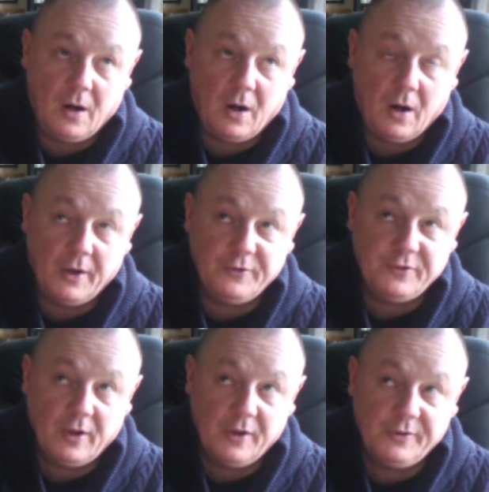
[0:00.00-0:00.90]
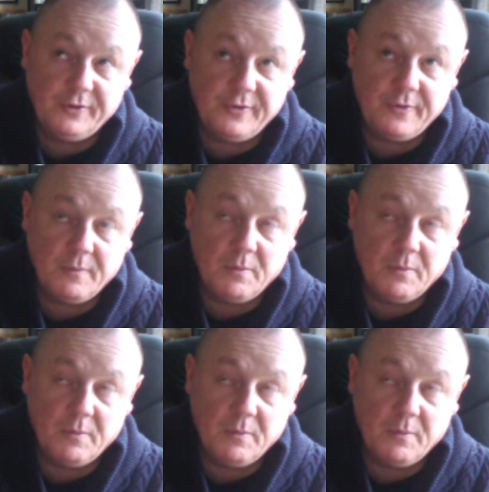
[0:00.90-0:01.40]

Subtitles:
I just